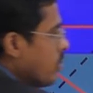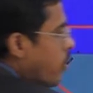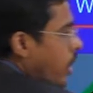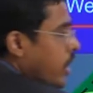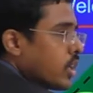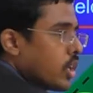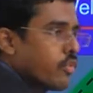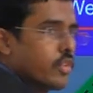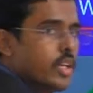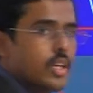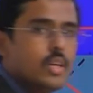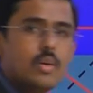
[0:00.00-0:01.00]
point of
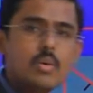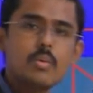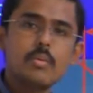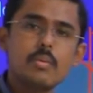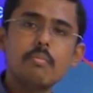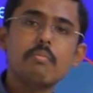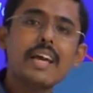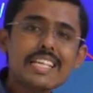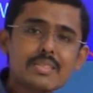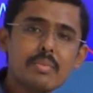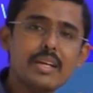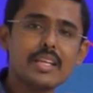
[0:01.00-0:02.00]
the
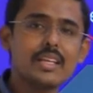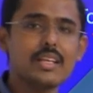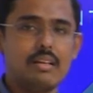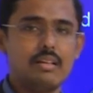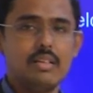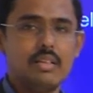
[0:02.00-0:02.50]
base material.